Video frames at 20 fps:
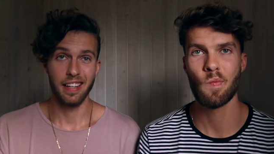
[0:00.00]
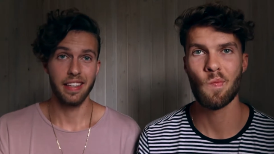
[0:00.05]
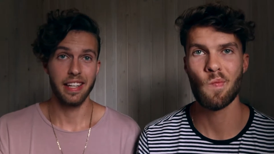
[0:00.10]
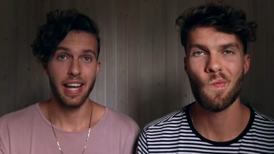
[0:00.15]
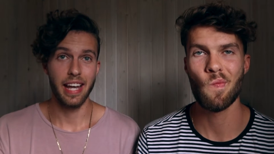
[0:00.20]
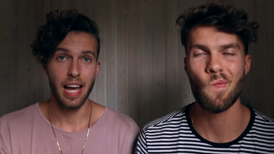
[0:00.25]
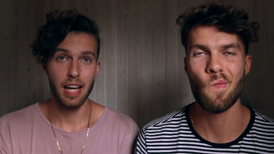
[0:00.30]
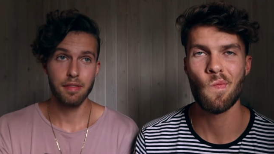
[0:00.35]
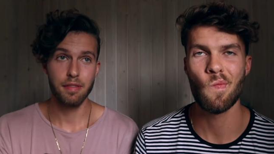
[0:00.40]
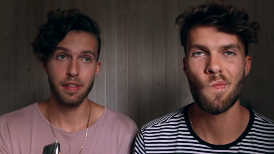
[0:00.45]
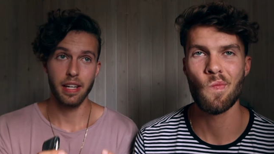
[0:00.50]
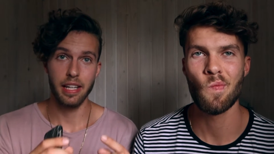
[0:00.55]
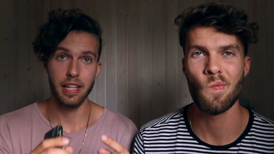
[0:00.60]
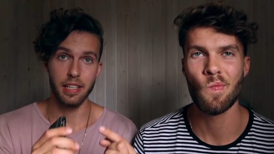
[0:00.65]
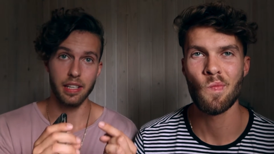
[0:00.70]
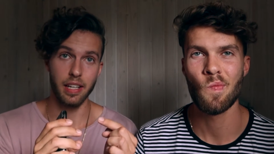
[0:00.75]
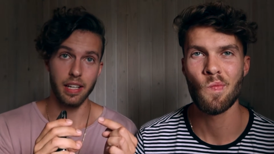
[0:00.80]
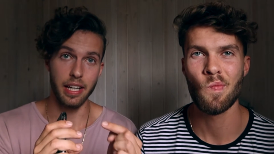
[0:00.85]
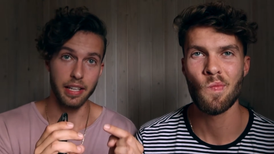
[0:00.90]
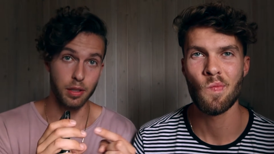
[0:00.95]
Speaker 1: and they have
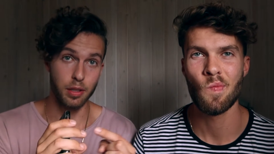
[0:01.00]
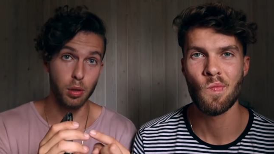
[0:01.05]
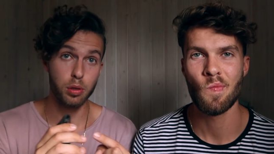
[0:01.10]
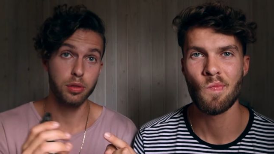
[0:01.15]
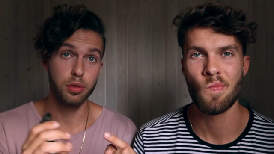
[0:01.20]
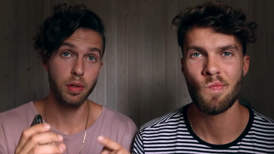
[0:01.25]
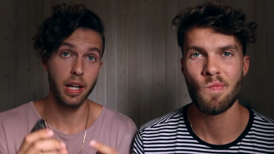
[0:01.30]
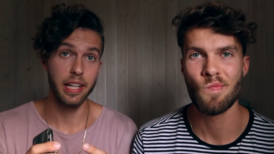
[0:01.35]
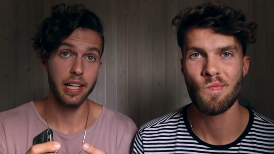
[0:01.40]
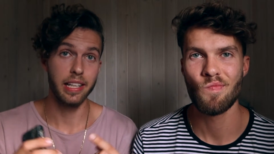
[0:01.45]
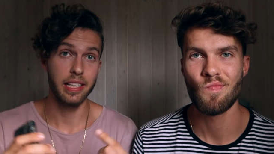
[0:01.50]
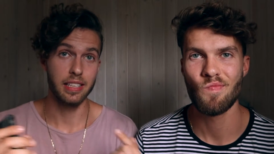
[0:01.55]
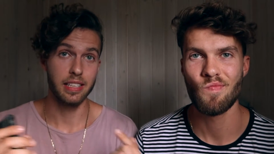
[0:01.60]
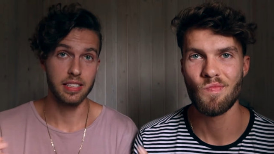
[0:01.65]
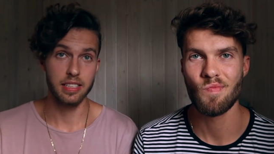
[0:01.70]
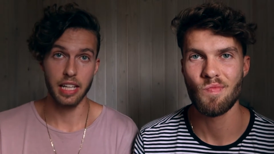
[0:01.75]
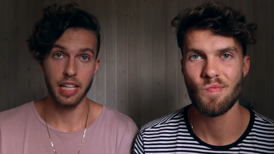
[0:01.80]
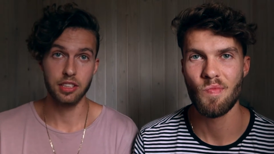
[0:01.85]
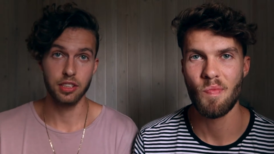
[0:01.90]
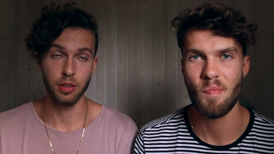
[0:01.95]
a ghostwriting
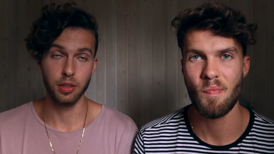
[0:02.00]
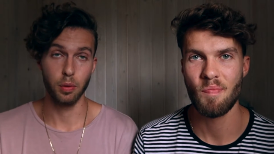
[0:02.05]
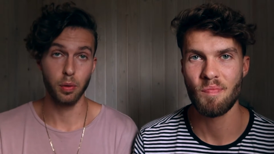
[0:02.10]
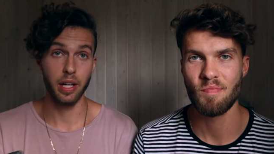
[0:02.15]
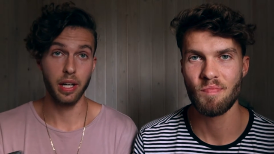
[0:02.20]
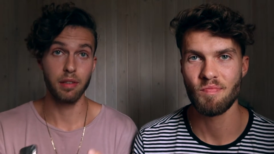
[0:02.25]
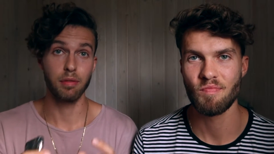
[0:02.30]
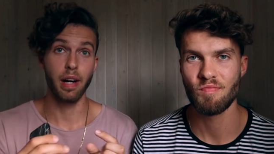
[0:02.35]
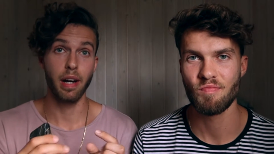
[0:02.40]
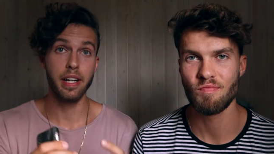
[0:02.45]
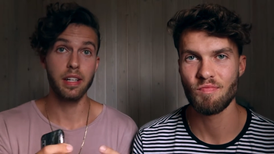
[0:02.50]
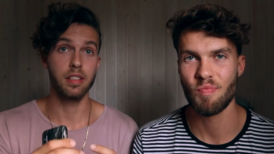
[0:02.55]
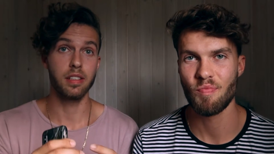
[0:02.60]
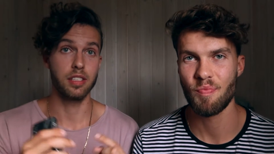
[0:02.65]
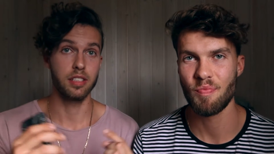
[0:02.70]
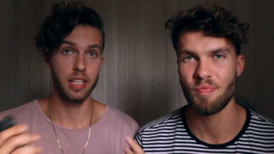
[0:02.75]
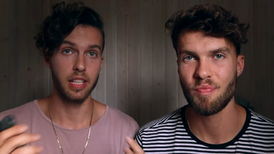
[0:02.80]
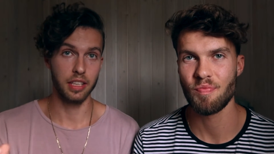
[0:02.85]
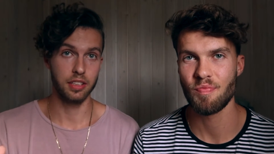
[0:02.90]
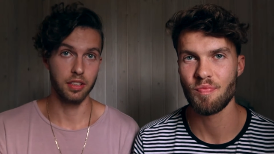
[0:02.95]
section or a
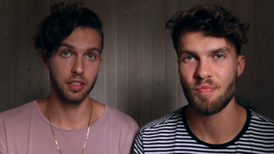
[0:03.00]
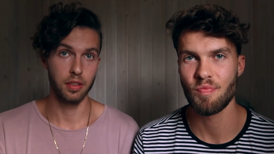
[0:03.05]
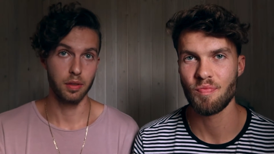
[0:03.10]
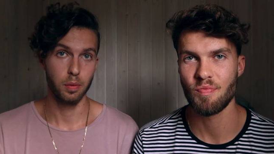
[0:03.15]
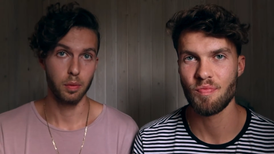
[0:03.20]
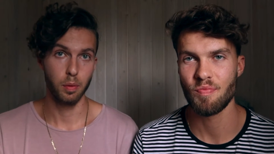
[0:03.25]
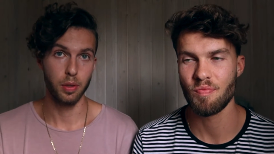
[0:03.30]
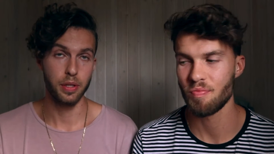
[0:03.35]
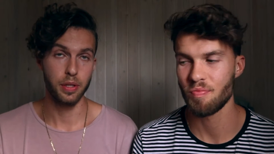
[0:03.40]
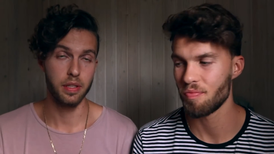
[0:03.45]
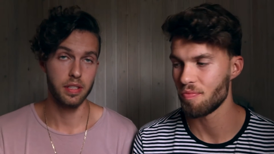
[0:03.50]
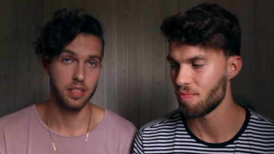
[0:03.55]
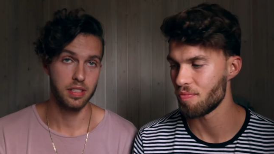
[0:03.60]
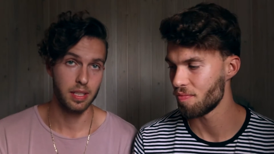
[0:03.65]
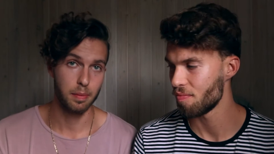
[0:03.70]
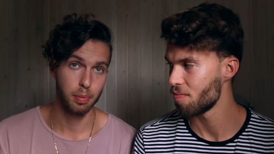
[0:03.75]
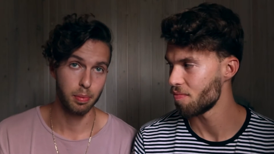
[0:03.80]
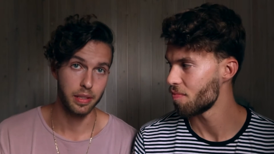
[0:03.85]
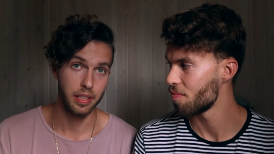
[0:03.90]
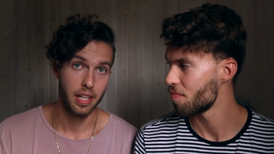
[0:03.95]
writers section where you can
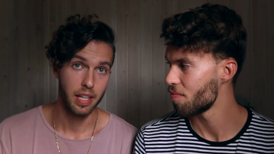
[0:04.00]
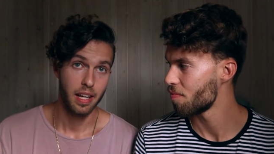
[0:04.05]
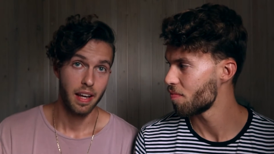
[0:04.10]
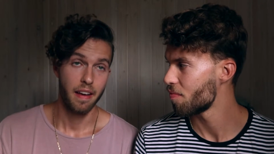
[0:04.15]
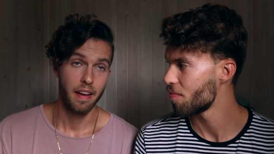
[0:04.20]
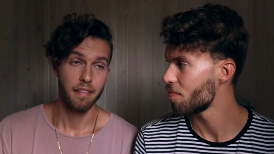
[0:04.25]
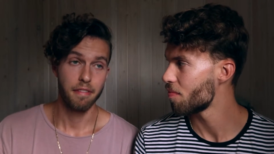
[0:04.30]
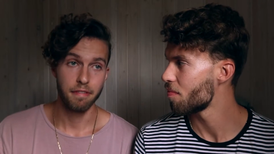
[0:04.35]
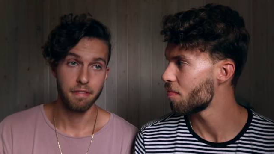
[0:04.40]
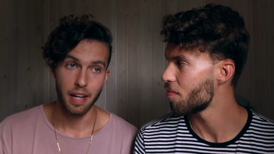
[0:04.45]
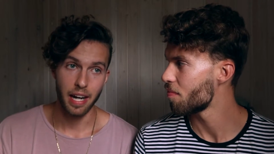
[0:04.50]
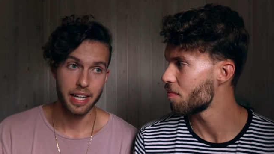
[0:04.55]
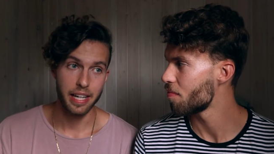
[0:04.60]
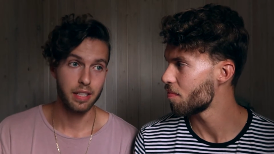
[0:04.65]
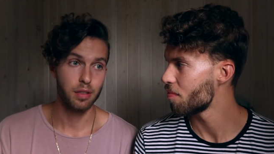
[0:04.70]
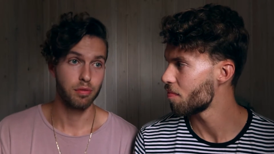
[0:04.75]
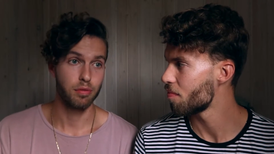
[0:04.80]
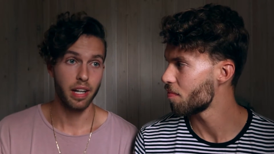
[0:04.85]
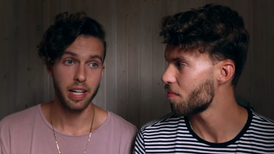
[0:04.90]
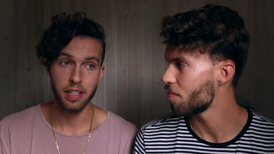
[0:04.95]
simply
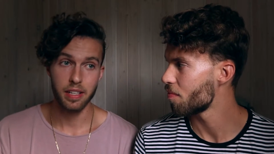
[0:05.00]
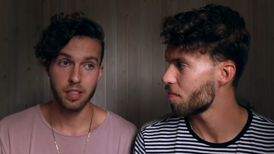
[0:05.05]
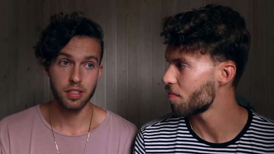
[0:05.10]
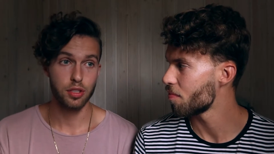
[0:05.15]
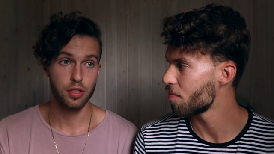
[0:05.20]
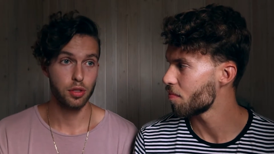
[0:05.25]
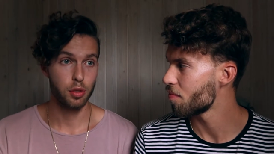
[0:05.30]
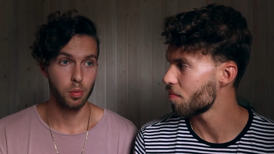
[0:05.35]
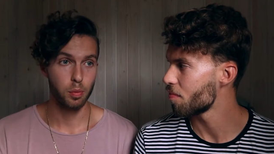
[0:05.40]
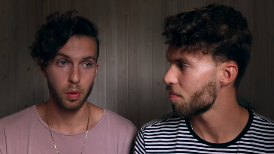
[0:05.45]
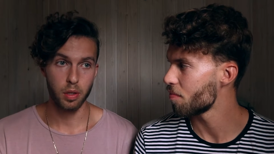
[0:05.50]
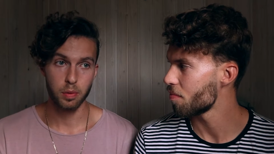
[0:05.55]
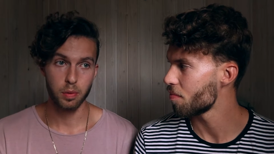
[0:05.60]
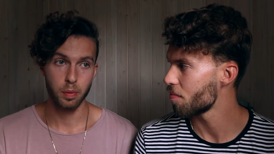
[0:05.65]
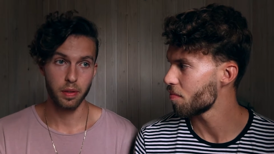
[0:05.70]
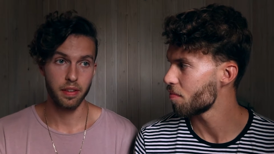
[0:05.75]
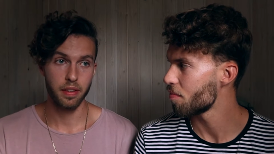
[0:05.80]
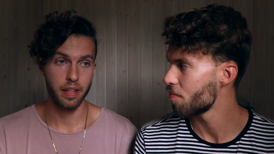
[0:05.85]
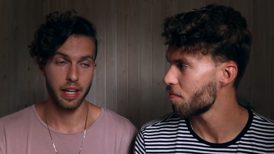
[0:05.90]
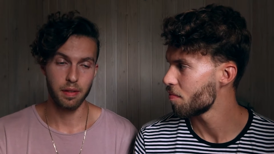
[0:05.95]
find writers to
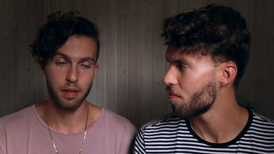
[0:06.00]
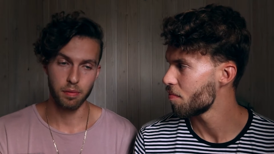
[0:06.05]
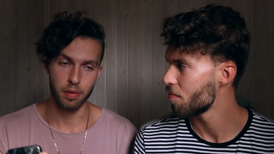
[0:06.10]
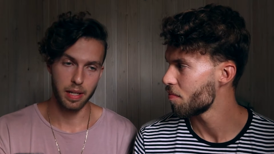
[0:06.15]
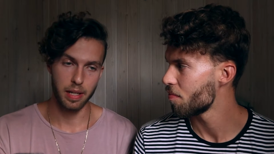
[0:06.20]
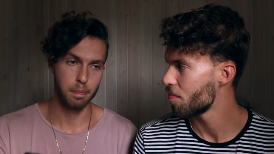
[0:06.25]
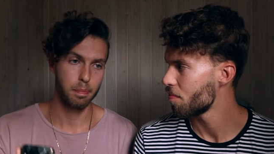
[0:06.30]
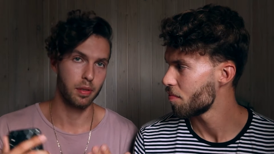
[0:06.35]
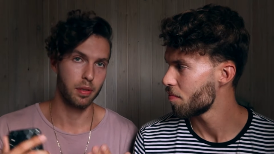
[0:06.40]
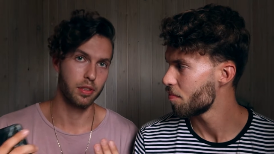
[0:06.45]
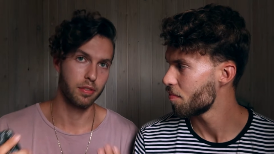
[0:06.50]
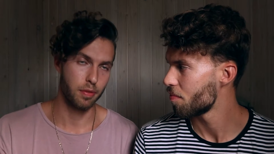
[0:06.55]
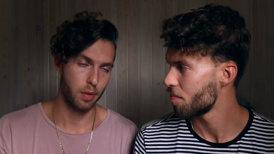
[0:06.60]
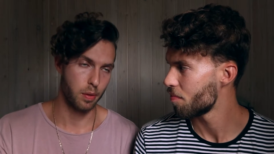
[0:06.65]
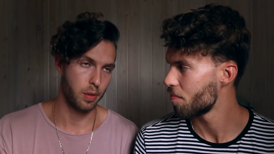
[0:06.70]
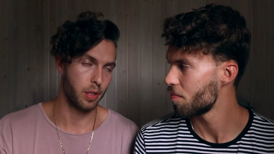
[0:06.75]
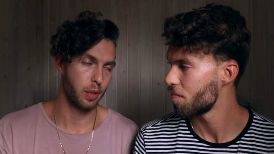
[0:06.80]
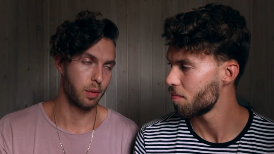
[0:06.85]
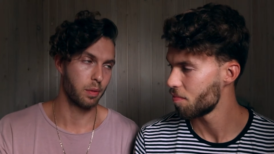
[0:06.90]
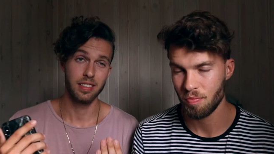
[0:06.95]
work with and write books
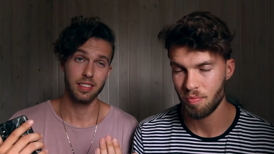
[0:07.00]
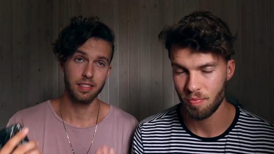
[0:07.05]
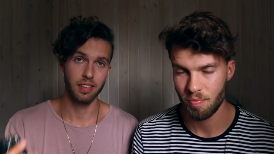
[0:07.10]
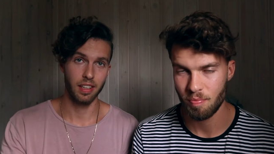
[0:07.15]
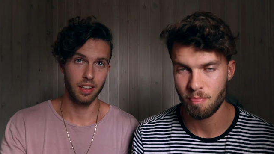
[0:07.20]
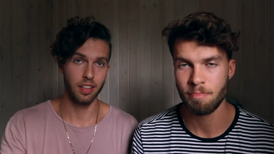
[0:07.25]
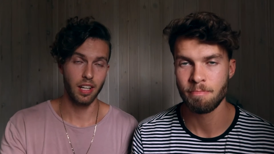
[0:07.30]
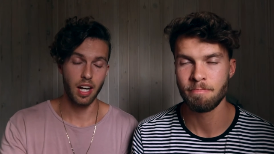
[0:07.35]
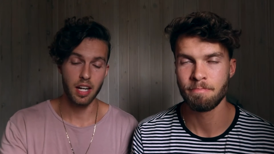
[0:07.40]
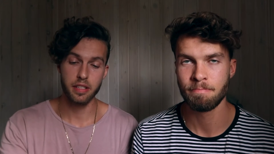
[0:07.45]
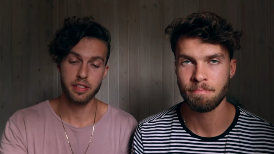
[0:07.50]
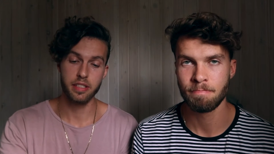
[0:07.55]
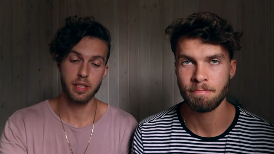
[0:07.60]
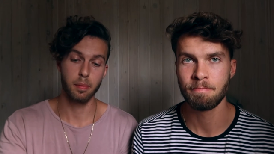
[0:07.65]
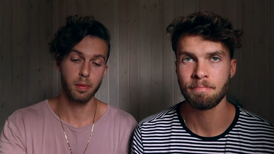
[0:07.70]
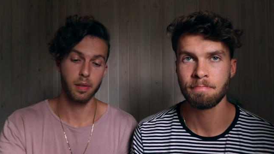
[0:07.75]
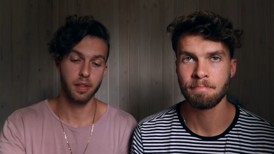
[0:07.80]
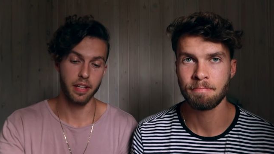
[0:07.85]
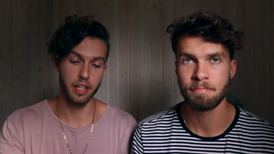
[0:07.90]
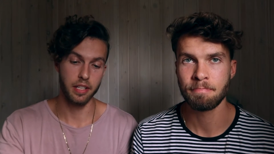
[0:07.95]
for you. It's a lot
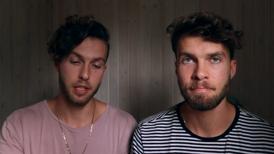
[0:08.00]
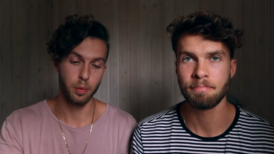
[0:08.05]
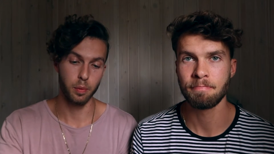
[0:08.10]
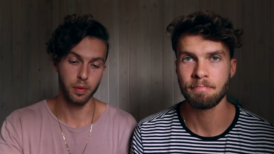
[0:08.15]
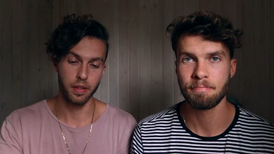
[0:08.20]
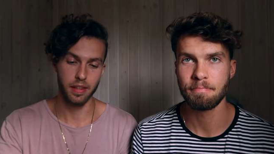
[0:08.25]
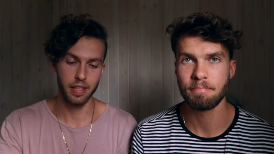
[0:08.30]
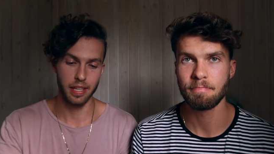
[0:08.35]
simpler than you would